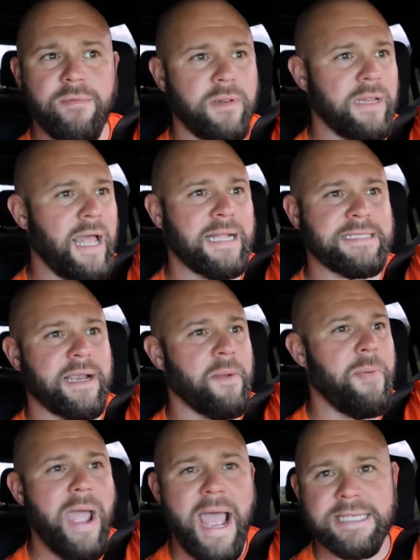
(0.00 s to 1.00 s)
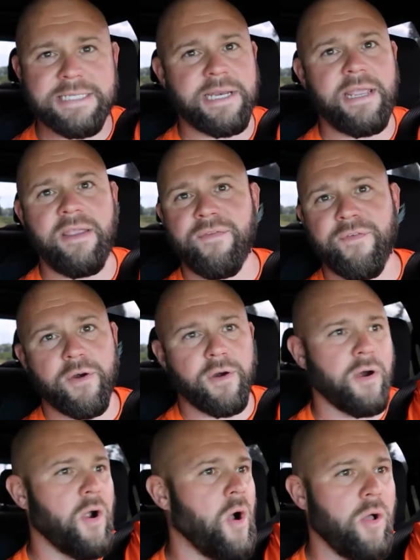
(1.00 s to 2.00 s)
lots of capacity
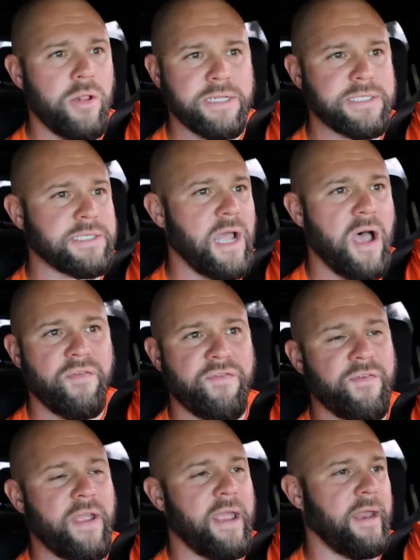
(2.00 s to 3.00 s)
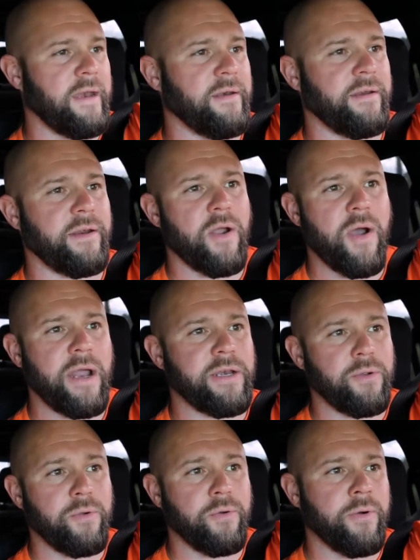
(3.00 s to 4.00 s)
for hauling stuff, and you know, I
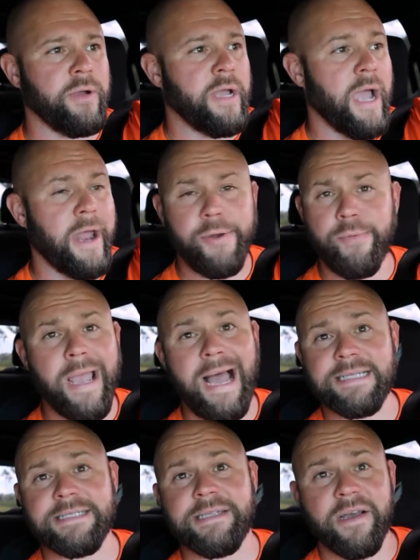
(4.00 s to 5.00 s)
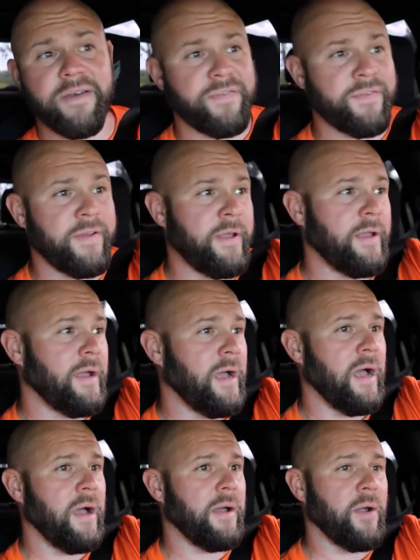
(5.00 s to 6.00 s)
do guy stuff.
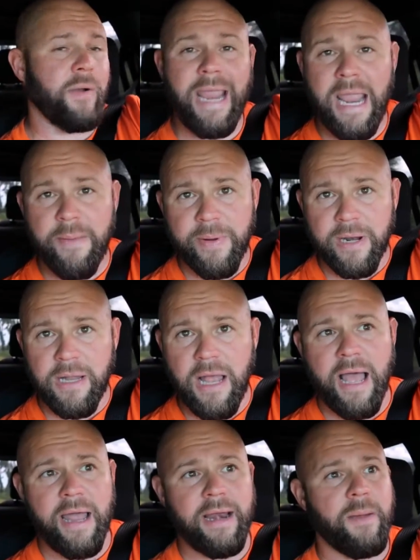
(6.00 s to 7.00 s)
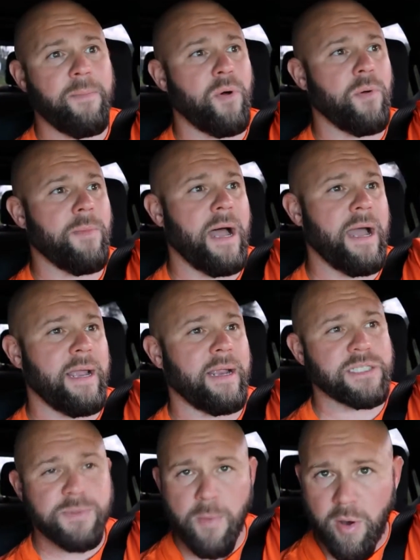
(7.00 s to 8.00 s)
I go camping a lot. I pull
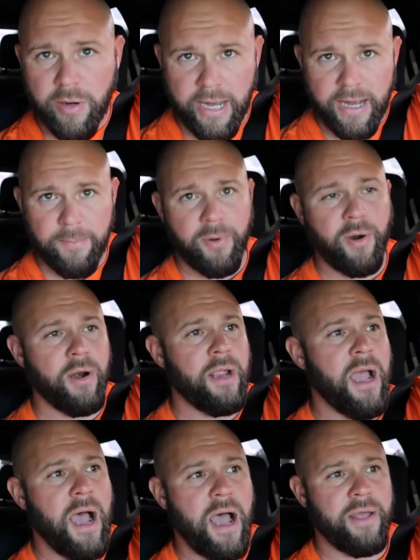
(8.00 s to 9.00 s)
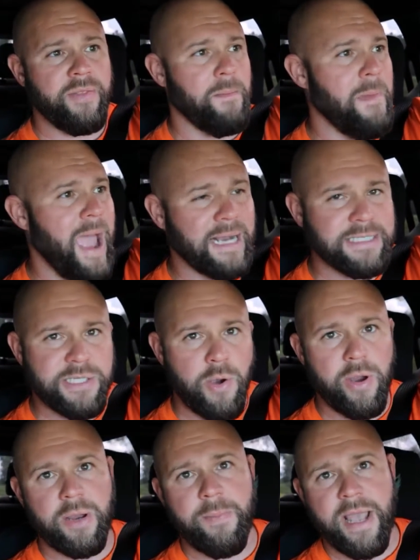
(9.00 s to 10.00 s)
my small camper. The max
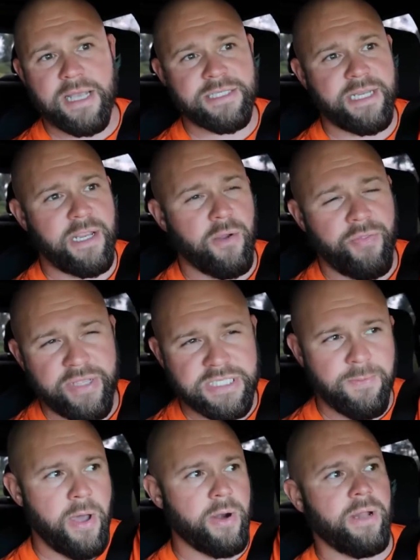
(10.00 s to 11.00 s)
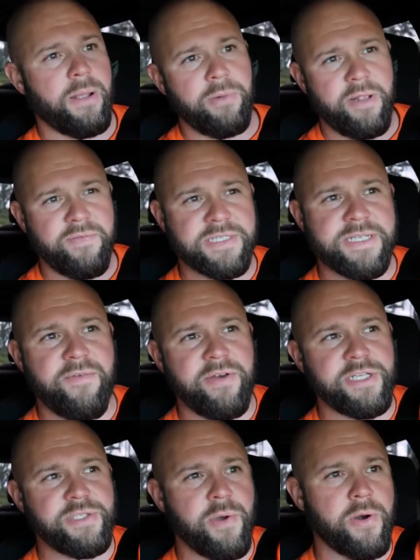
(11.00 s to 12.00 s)
towing capacity on this model, I believe, is
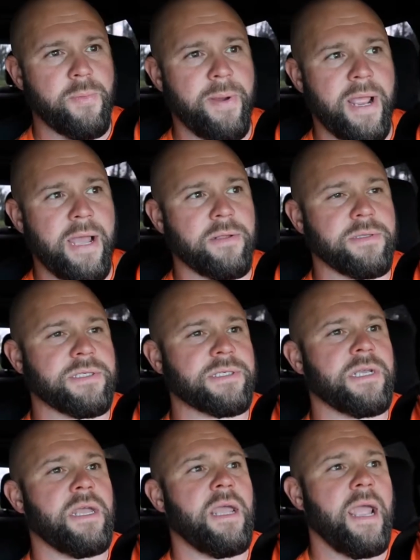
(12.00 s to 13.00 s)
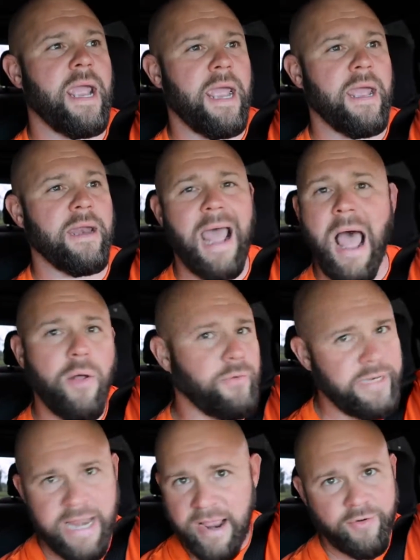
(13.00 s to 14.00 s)
7,200 pounds, and I'll
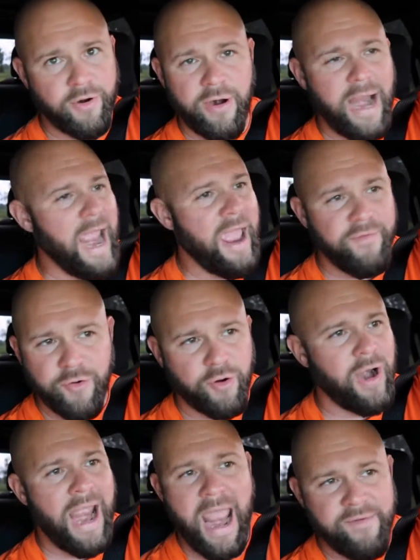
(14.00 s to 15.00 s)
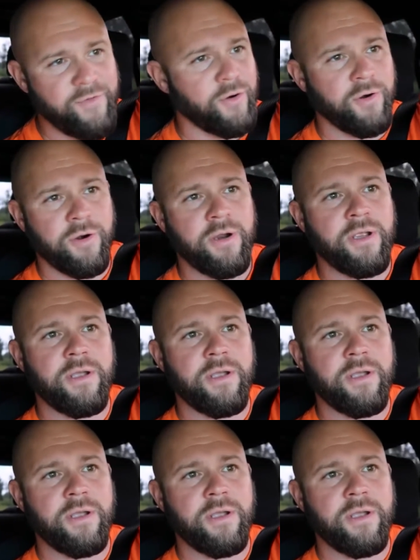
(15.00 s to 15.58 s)
never, ever, ever